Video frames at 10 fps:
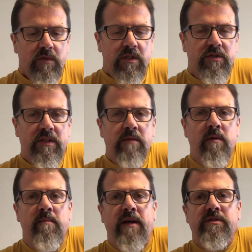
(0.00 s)
Send them
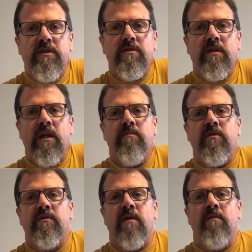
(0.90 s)
a message. Tell them you
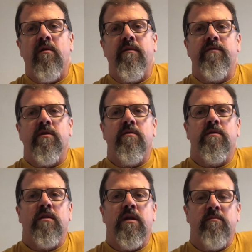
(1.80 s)
saw my review
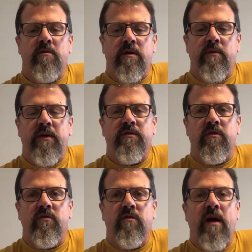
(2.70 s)
and tell them you're interested
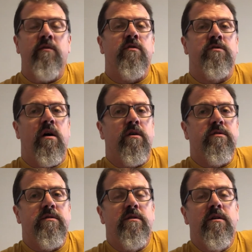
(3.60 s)
in trying their
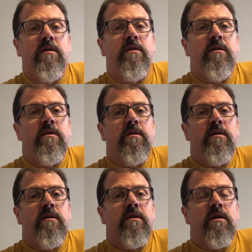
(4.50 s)
sauce.
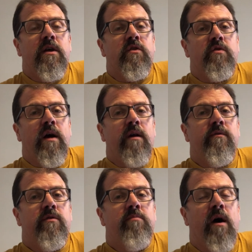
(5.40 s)
And try out a
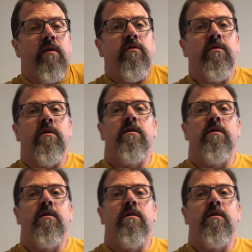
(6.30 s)
few bottles.